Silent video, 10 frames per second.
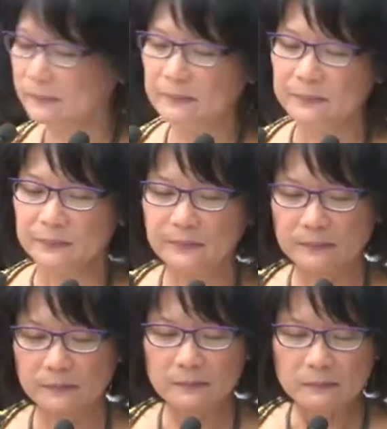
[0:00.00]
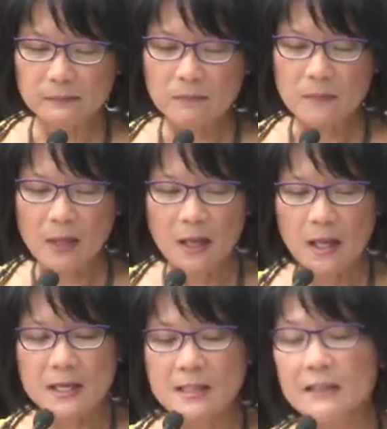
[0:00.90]

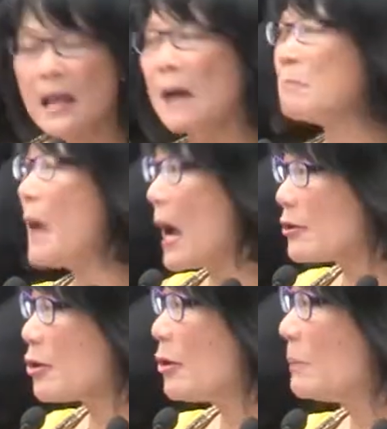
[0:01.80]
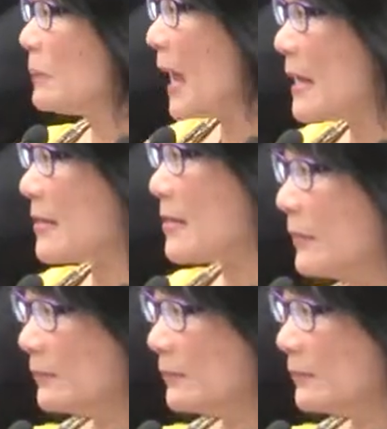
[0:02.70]
It is in that magical place.